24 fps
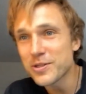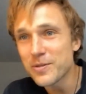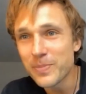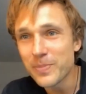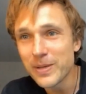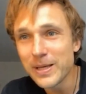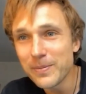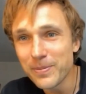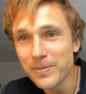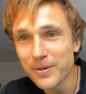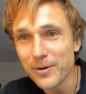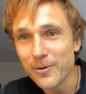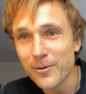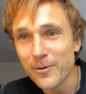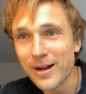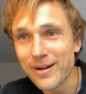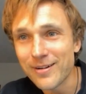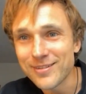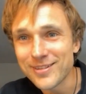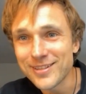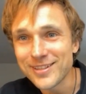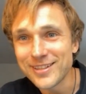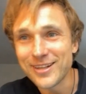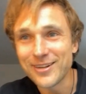of people
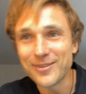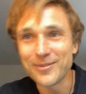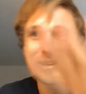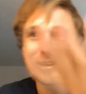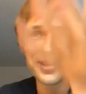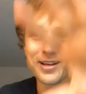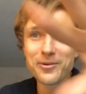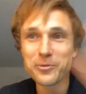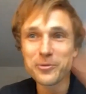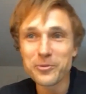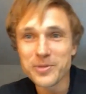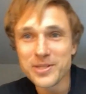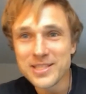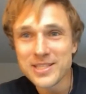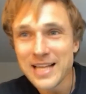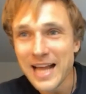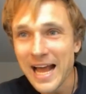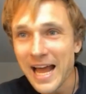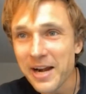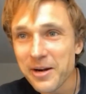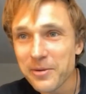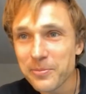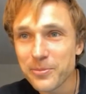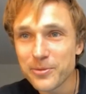around, you know, like all these
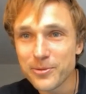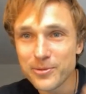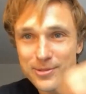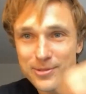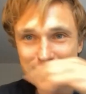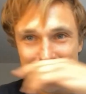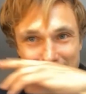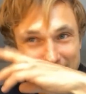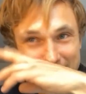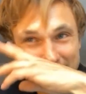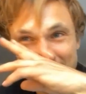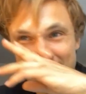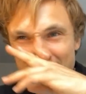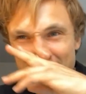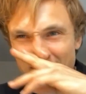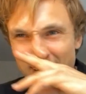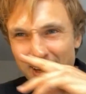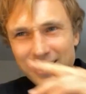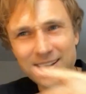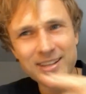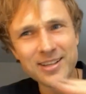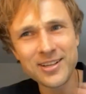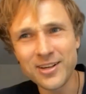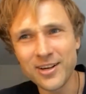animals and things. You're
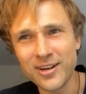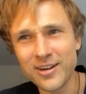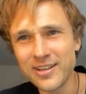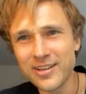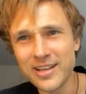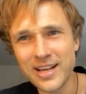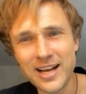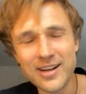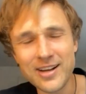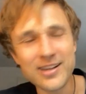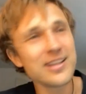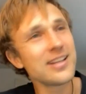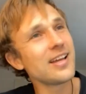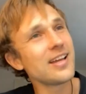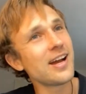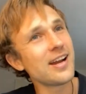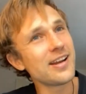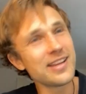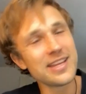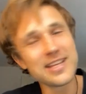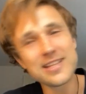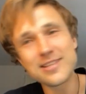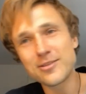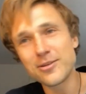like, God, how do
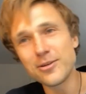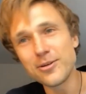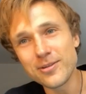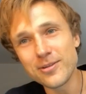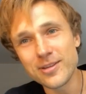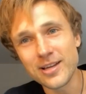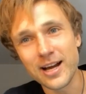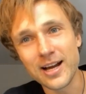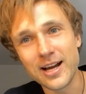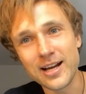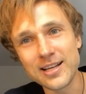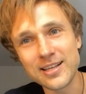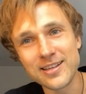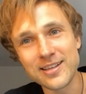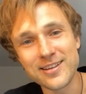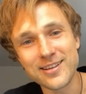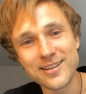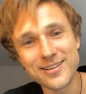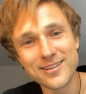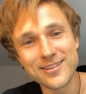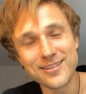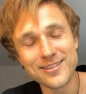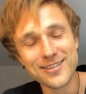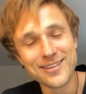they do that? You
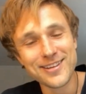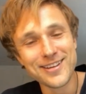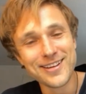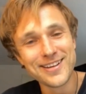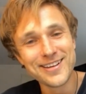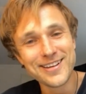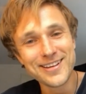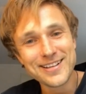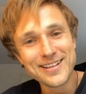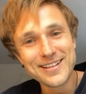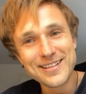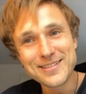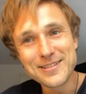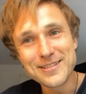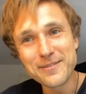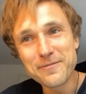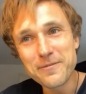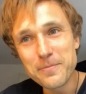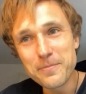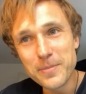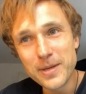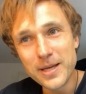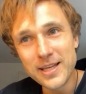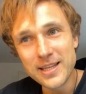know? So
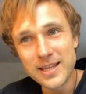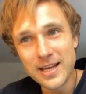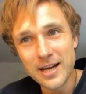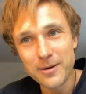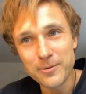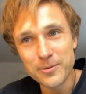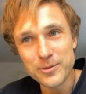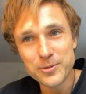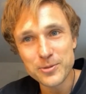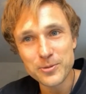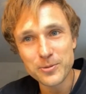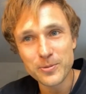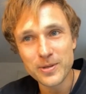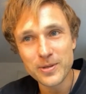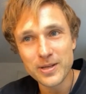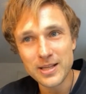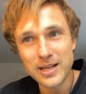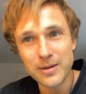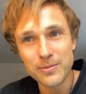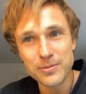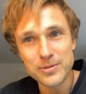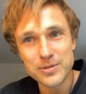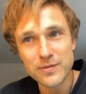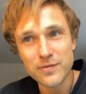for me, that was a
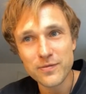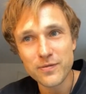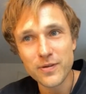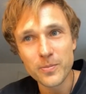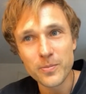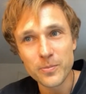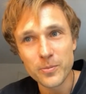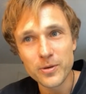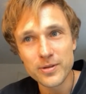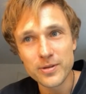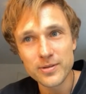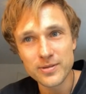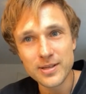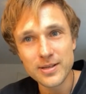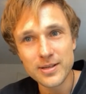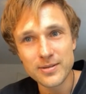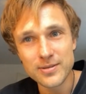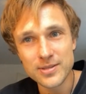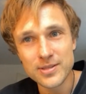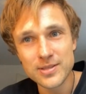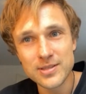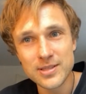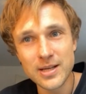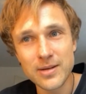fun one. That
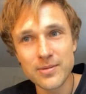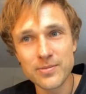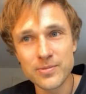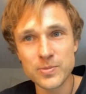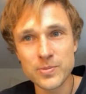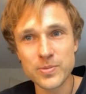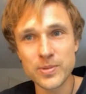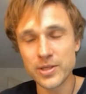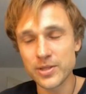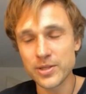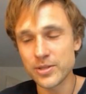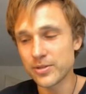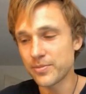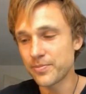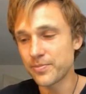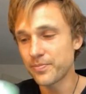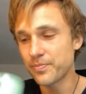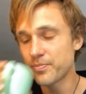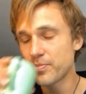was pretty cool.